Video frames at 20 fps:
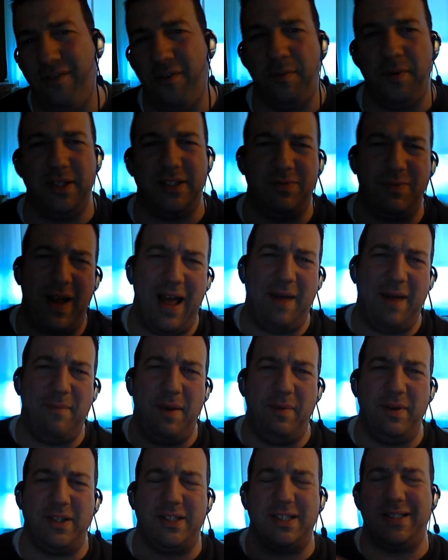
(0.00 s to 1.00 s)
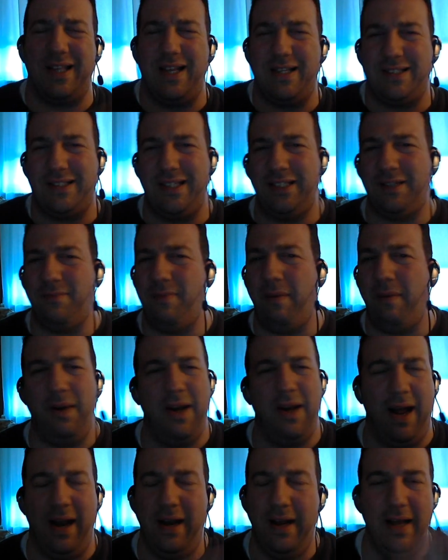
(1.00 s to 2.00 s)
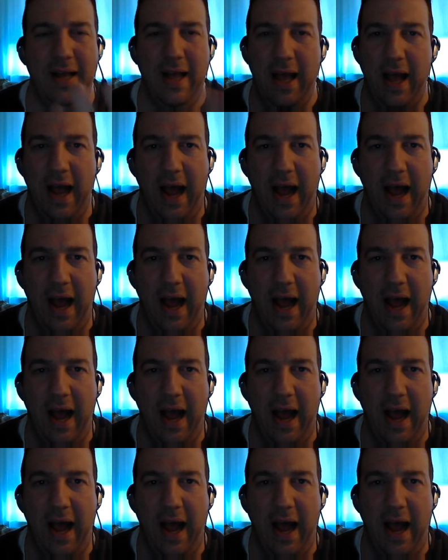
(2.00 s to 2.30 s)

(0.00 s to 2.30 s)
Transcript: And everybody says, well, maybe it's his last season, maybe not.